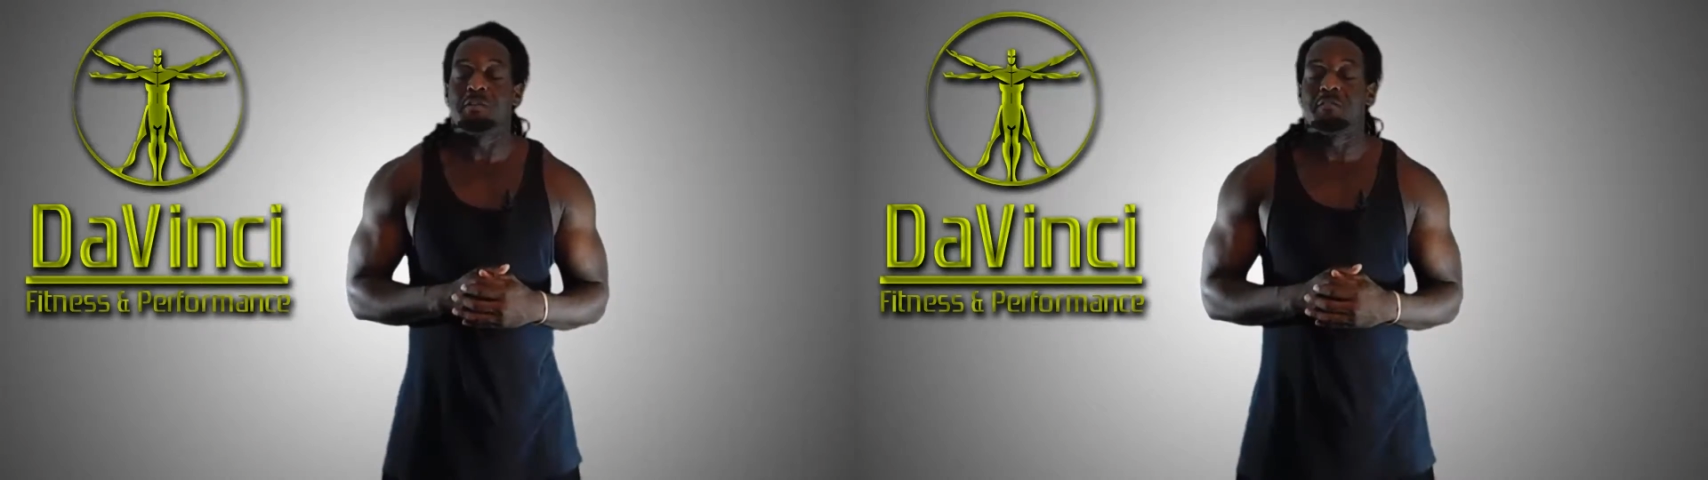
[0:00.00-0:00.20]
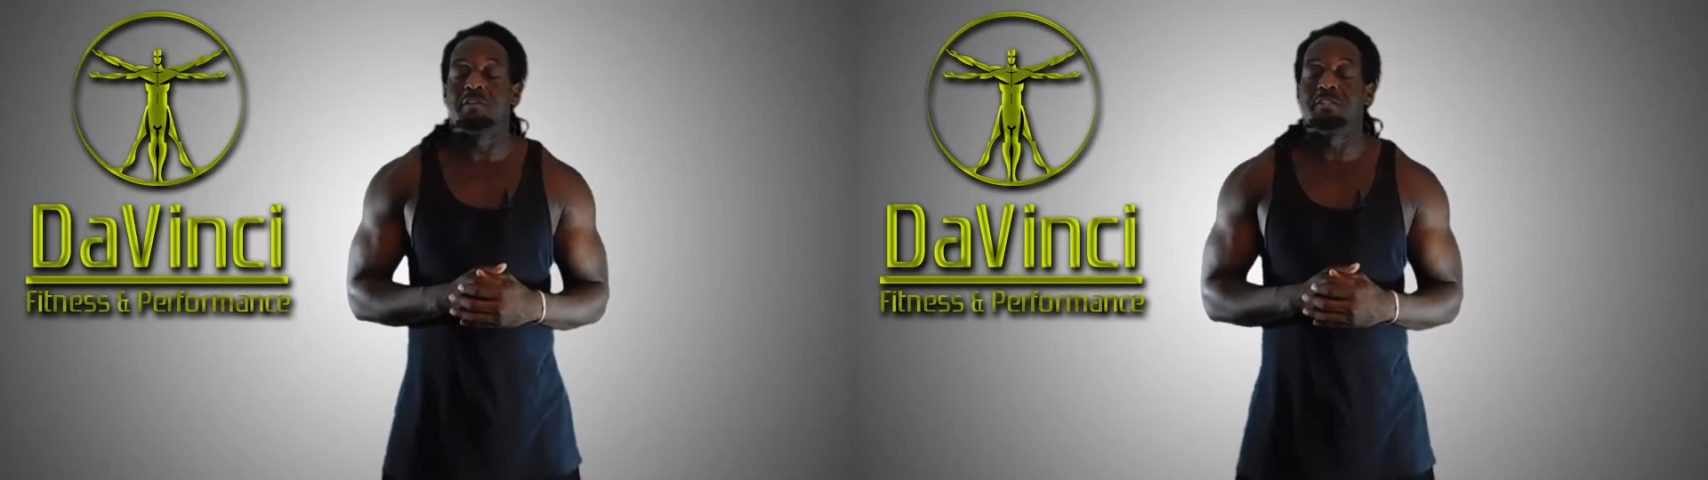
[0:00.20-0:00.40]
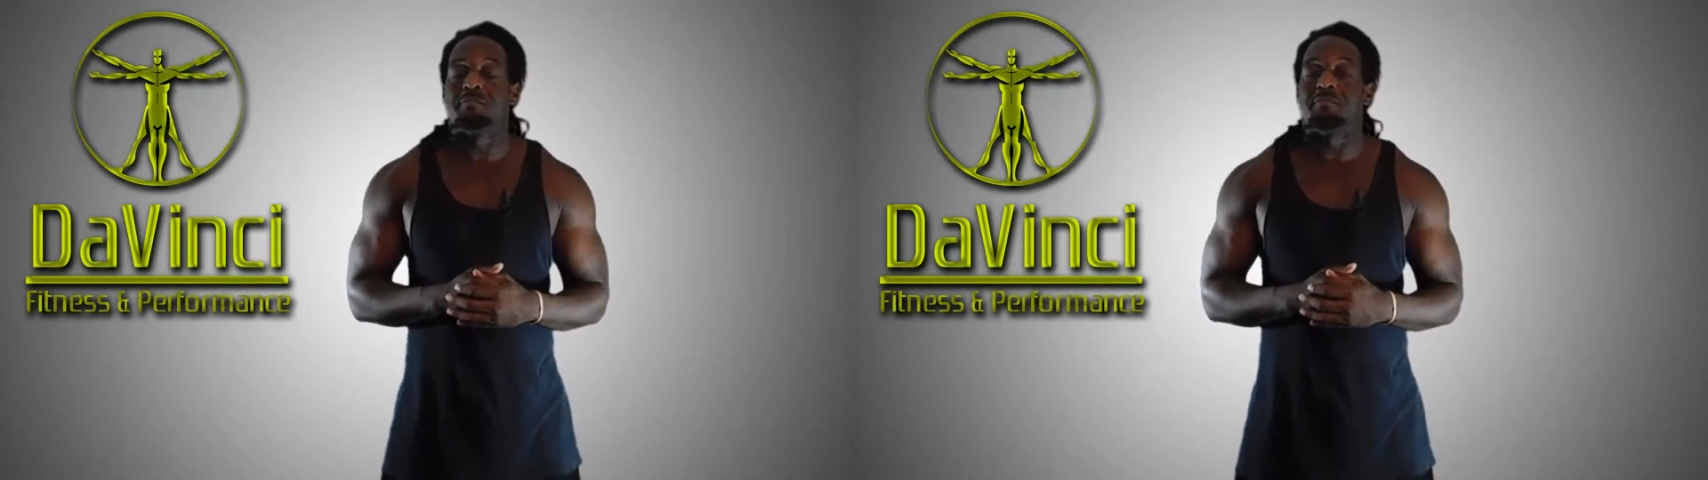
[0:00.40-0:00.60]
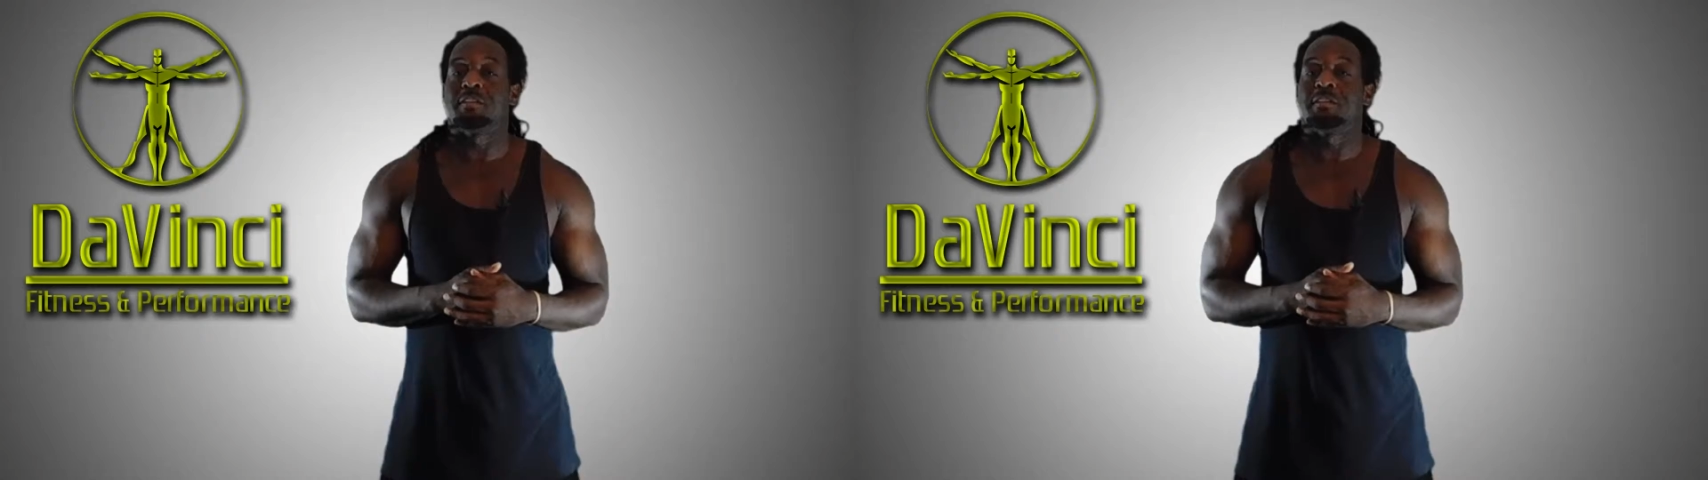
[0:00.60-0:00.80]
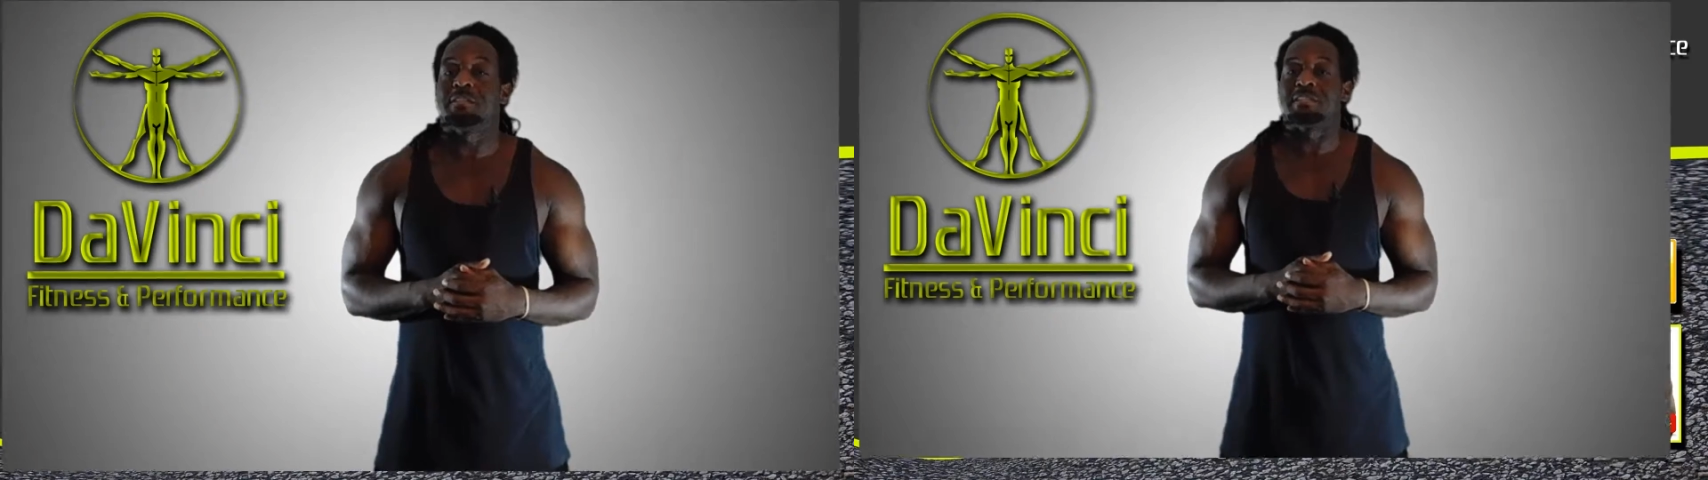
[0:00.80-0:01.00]
Da Vinci
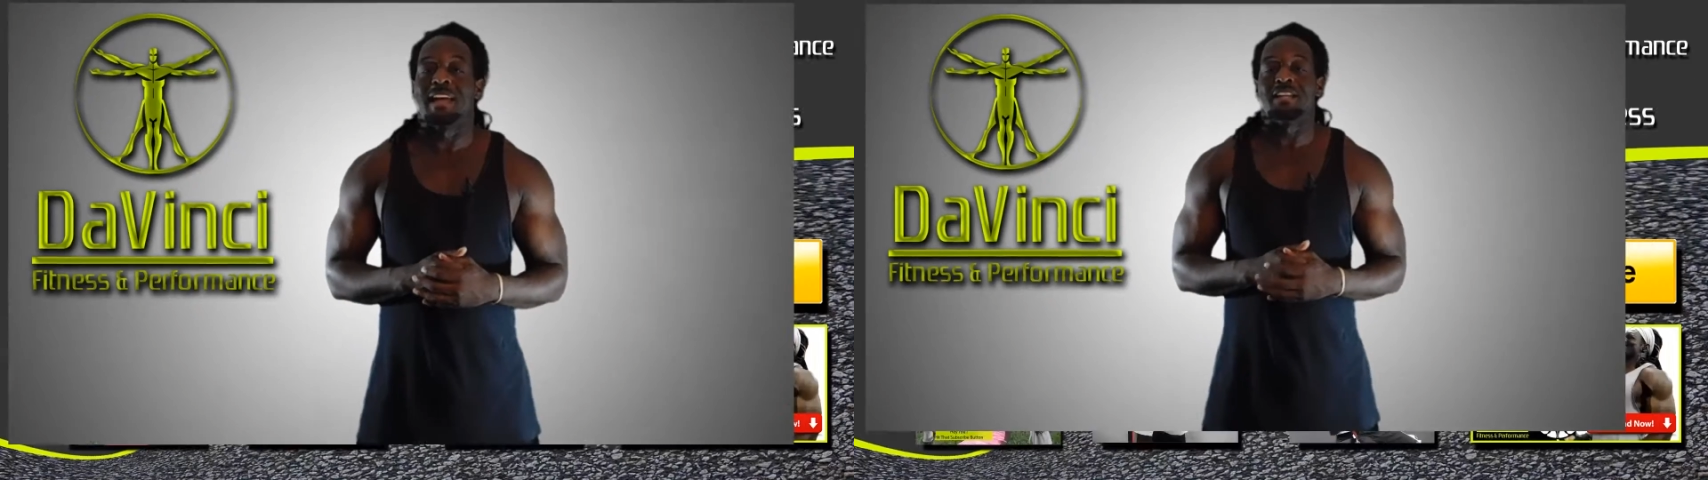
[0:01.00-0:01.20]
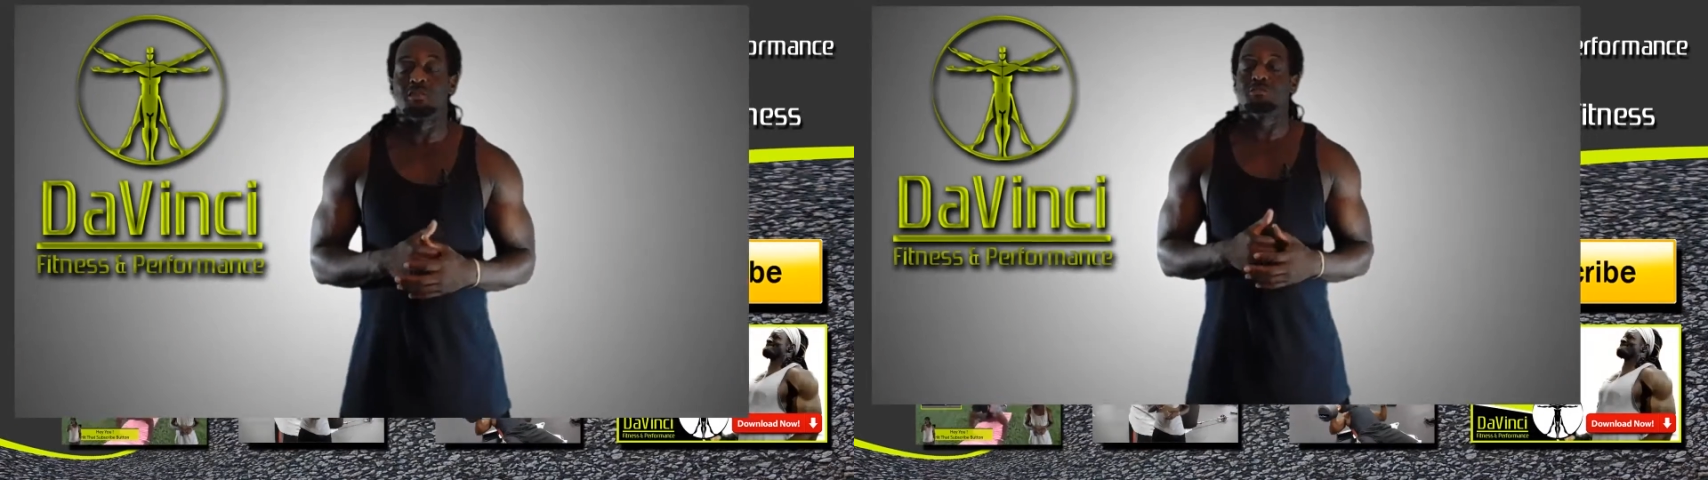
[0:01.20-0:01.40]
Fitness, and as